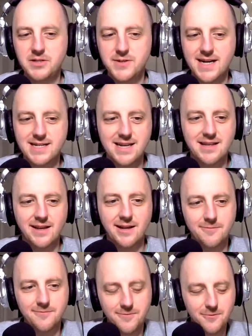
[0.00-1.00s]
directing
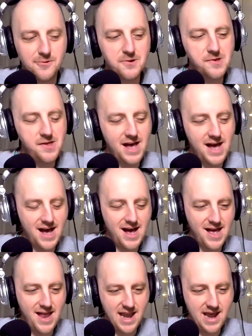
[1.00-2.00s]
like a full
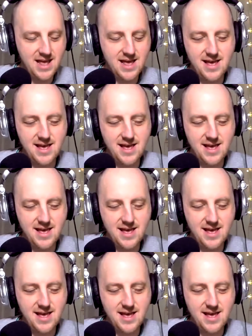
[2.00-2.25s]
on